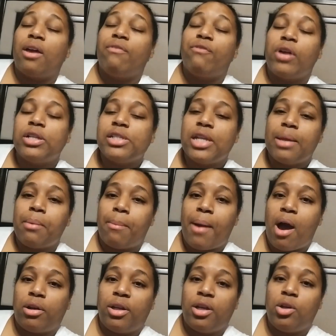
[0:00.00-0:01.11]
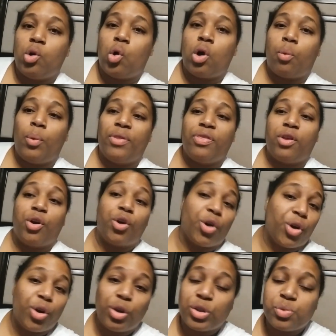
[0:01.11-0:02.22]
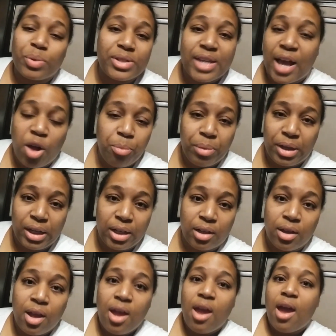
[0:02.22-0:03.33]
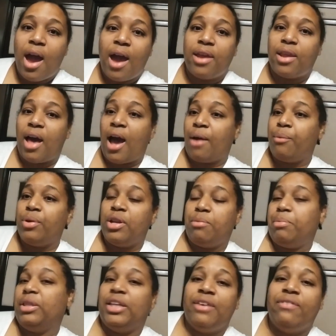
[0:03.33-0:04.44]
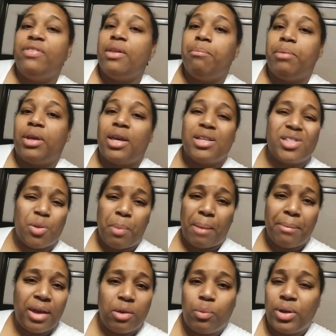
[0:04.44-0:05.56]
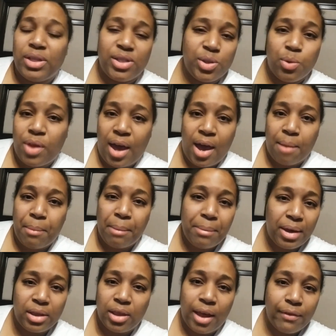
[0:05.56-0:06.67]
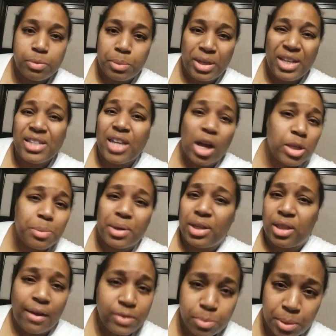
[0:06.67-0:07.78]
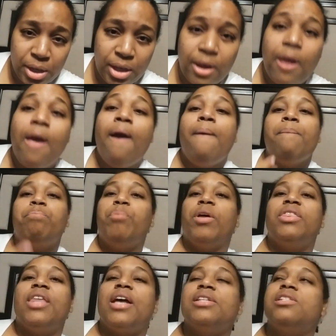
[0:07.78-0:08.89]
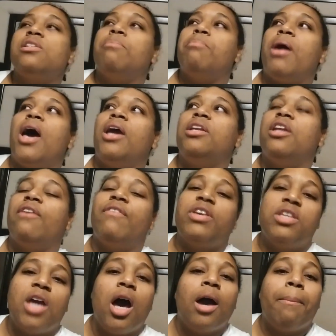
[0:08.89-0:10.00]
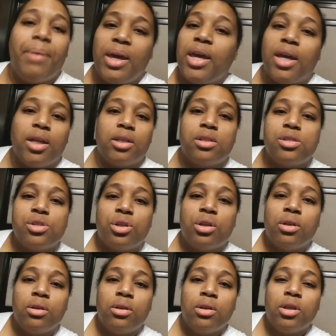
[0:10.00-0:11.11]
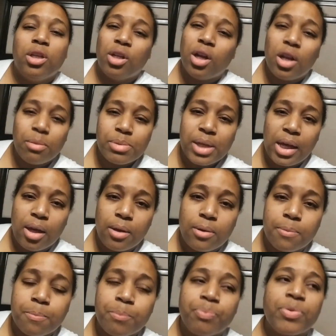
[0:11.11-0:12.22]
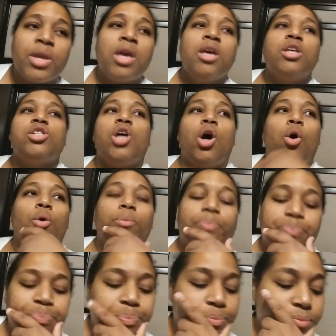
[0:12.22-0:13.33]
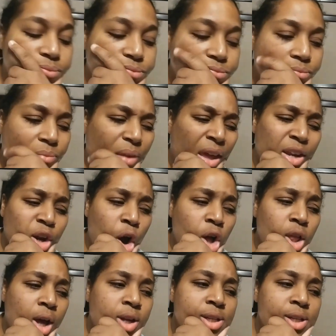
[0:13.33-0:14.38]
confronted him about it, or when the girls would tell me, and I wouldn't believe them because, no, my man wouldn't do that. My man loves me. He tells me he loves me. But that's the mind of a young bitch. You know what I'm saying? So, in all